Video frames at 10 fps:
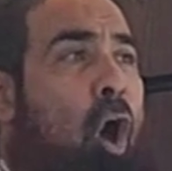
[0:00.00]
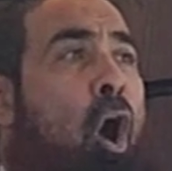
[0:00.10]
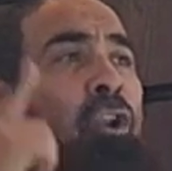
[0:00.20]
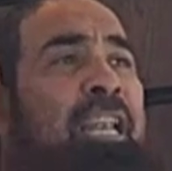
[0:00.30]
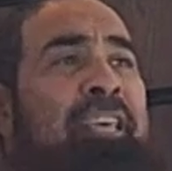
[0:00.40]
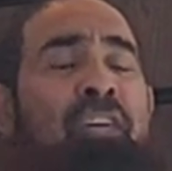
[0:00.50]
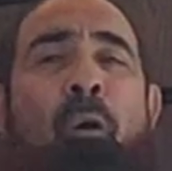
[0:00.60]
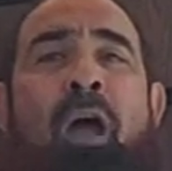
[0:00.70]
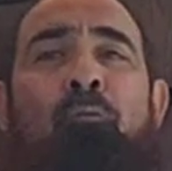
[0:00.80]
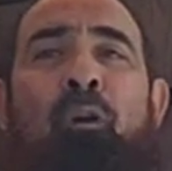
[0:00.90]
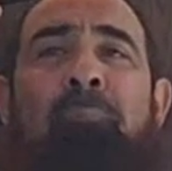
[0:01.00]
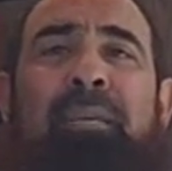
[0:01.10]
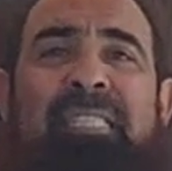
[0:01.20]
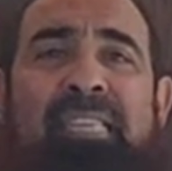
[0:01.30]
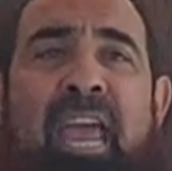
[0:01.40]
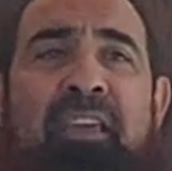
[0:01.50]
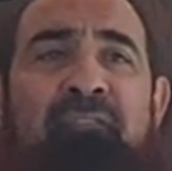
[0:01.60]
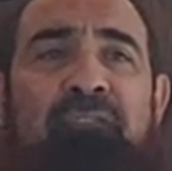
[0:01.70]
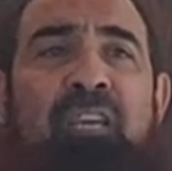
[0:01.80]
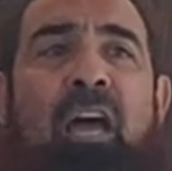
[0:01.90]
Only the one will be
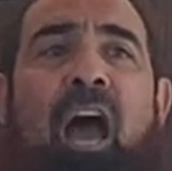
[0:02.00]
saved